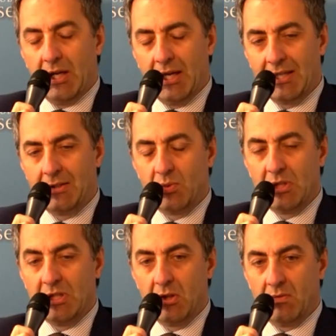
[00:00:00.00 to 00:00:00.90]
get
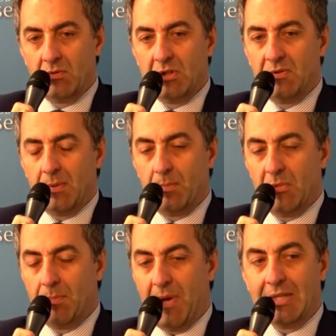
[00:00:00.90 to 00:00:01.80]
rid of the
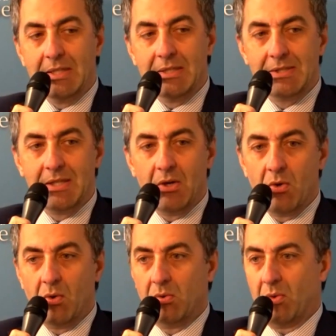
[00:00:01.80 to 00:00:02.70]
dependency
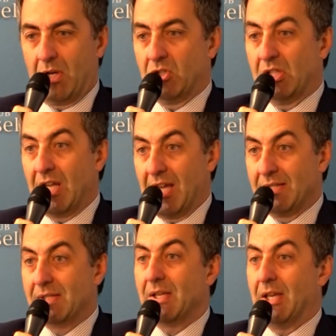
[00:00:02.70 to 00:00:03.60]
on Russian
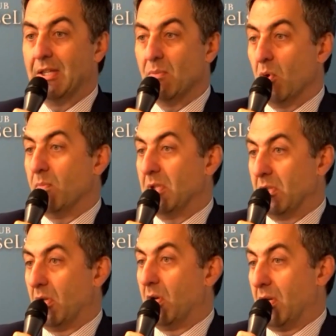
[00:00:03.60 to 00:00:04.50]
gas. At the
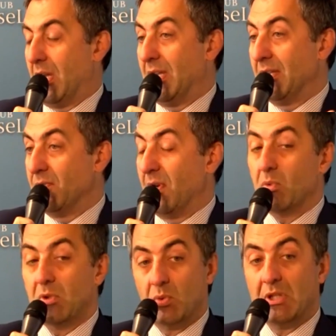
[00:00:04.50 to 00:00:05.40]
moment, in
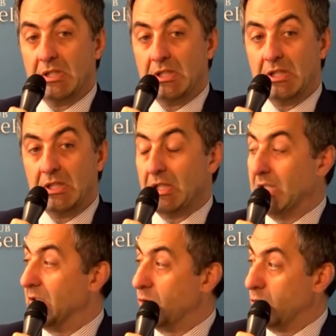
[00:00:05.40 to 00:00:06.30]
February
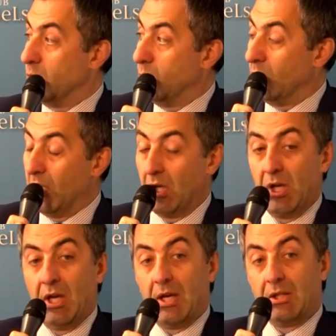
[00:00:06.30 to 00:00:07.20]
22,
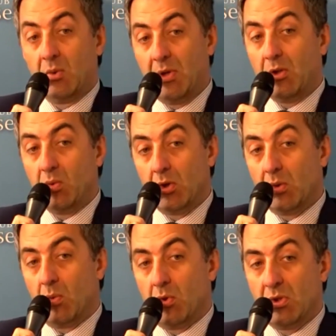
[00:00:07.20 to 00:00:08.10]
the European
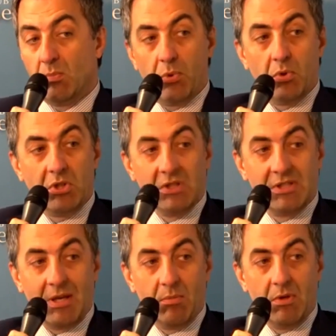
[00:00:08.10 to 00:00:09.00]
Union was importing
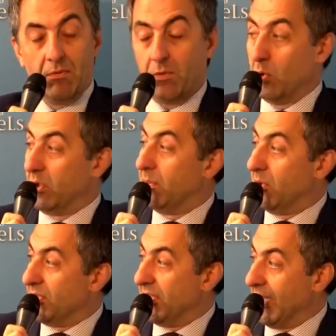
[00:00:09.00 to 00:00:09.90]
some
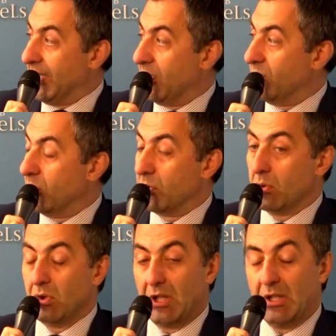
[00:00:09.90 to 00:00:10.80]
40% of the
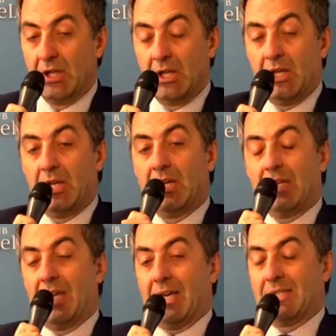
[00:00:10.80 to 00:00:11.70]
total
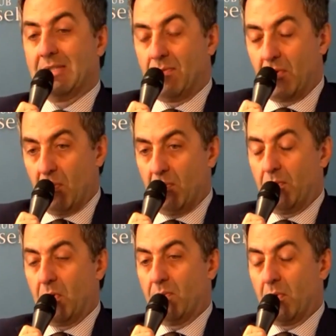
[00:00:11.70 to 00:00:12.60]
gas
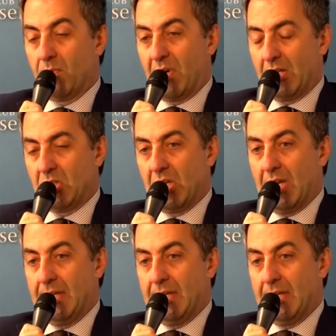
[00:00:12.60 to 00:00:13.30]
from Russia.